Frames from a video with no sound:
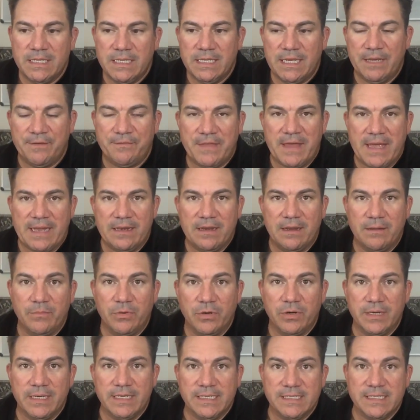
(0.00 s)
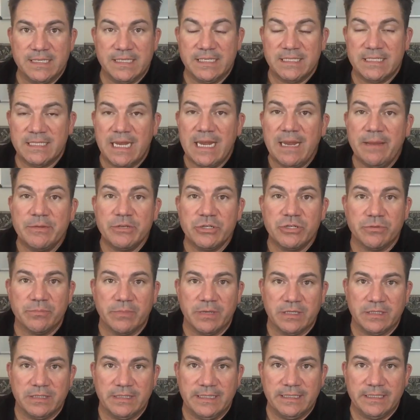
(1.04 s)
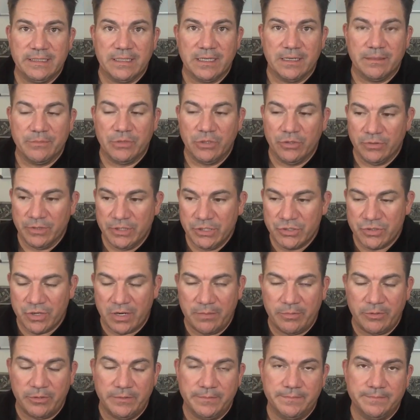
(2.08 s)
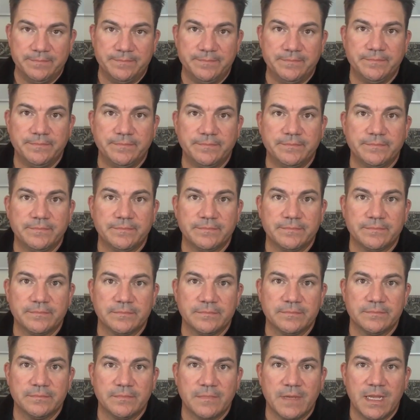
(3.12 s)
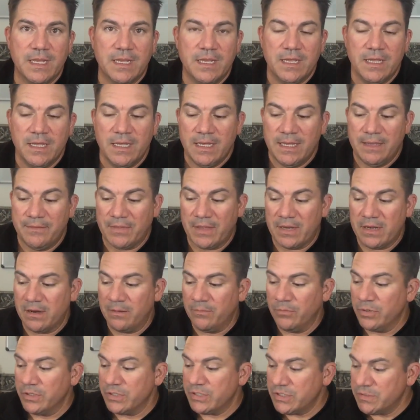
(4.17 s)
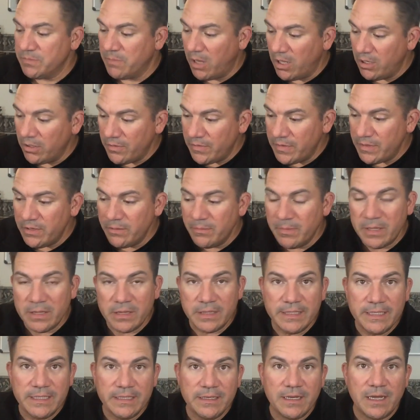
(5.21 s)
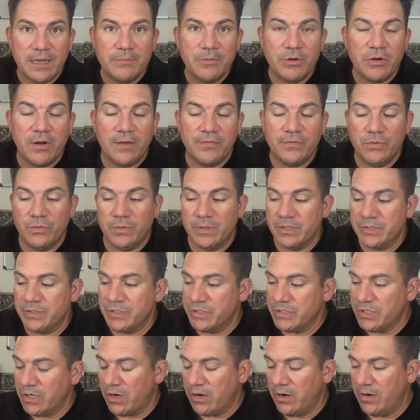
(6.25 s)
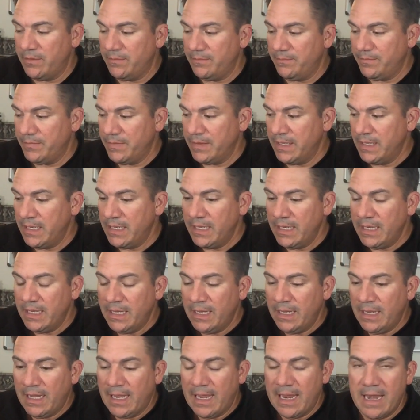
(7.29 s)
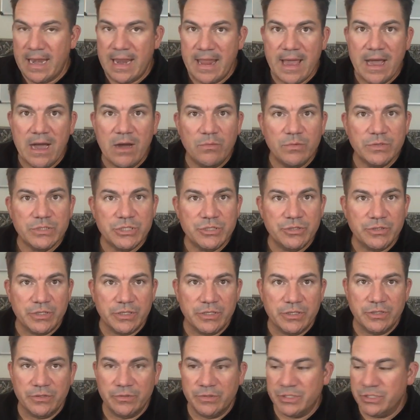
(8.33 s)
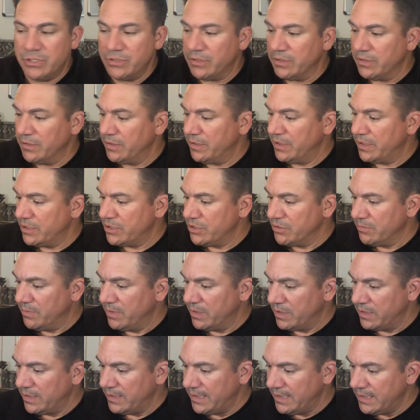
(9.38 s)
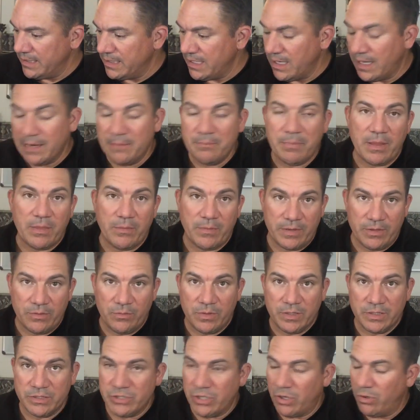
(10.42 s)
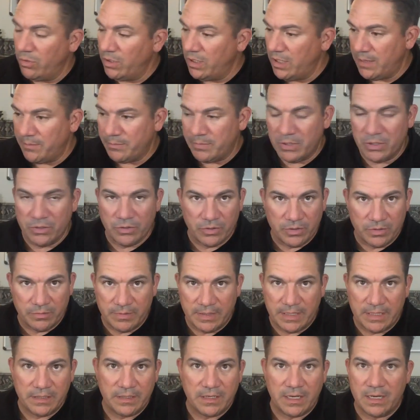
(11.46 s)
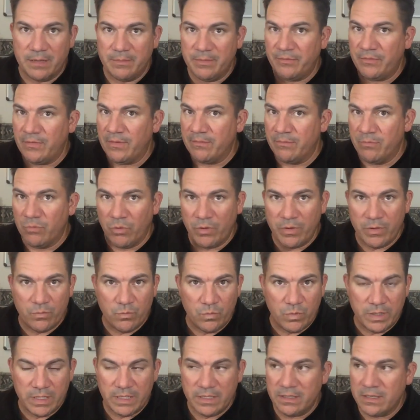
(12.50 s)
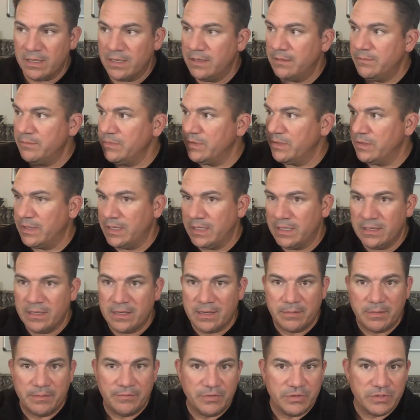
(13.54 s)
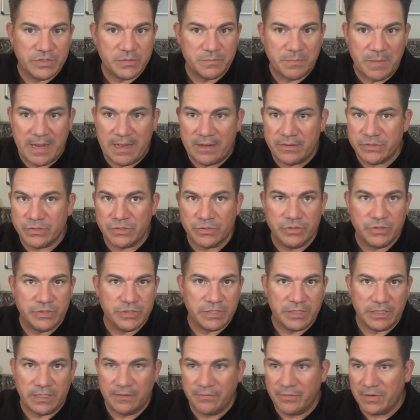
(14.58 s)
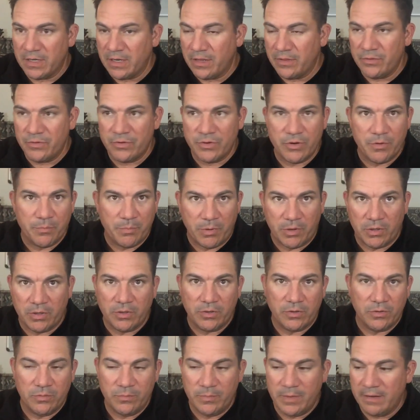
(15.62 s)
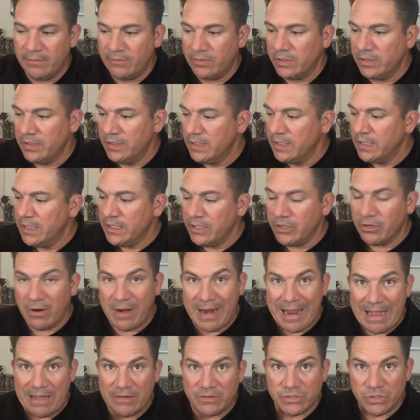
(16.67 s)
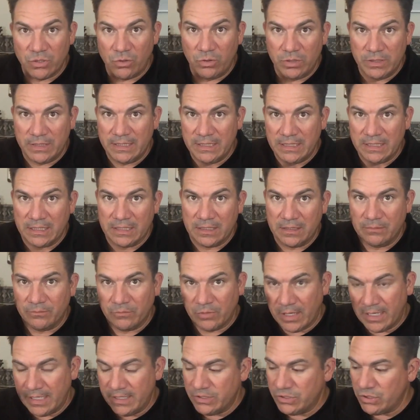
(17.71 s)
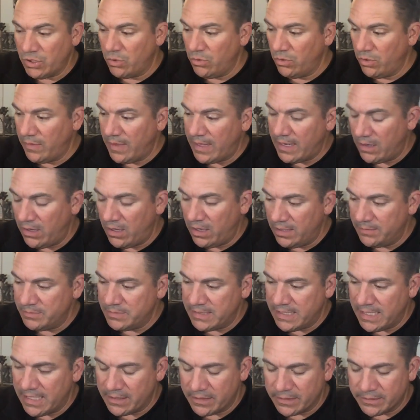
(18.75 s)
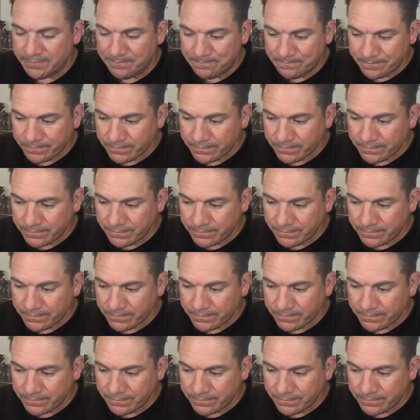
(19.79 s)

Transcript: If that number is the same as your monthly income, you're in trouble. If that number is smaller than your monthly income, you're off to a good start. And now what you can do is you can look at your monthly income. And by the way, you'll want to total up your income if you have more than one income, the income of your spouse or your significant other or your partner, whomever, your household income, right? Total that all up together.